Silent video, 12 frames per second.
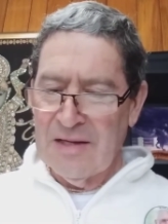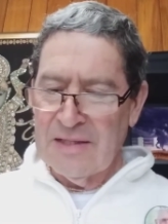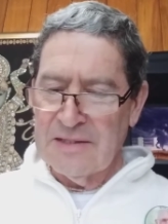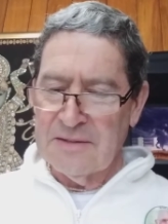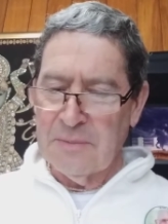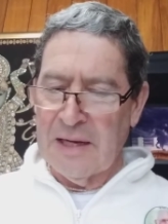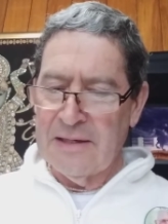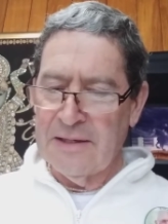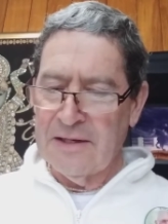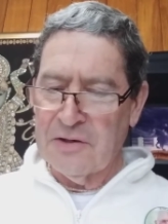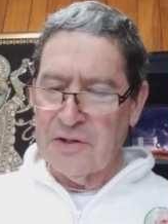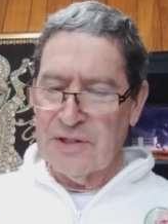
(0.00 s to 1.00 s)

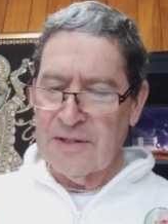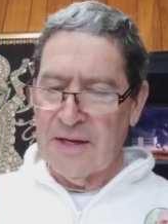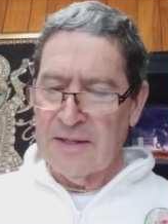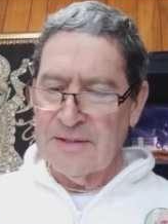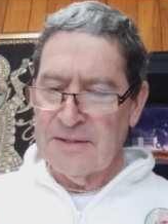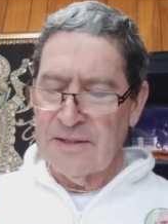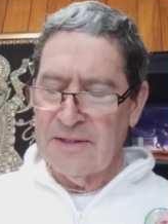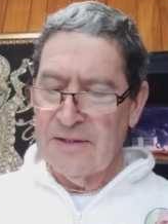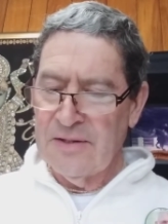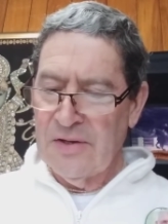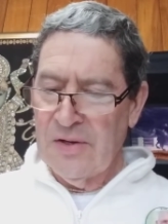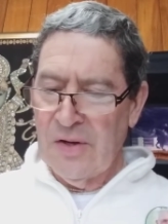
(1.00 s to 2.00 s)
Smiling, Krishna answered,
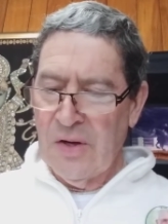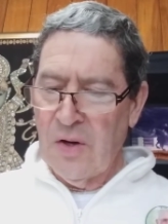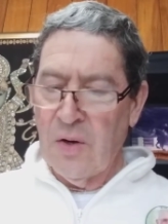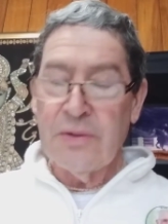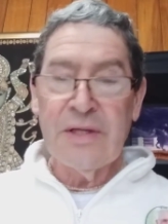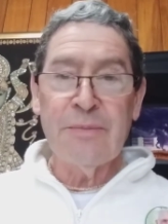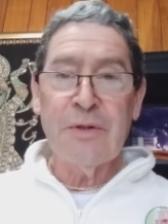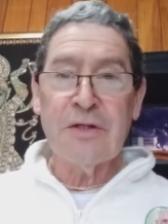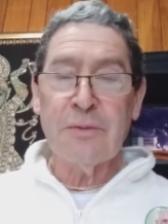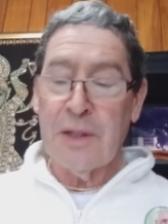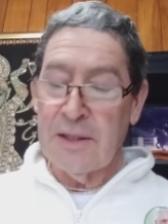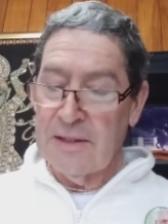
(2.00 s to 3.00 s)
O dear most
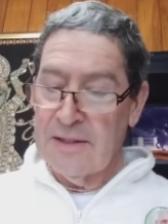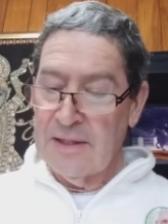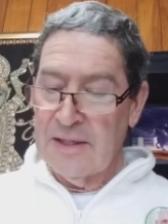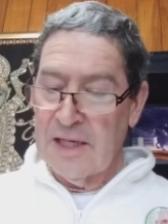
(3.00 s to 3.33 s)
one,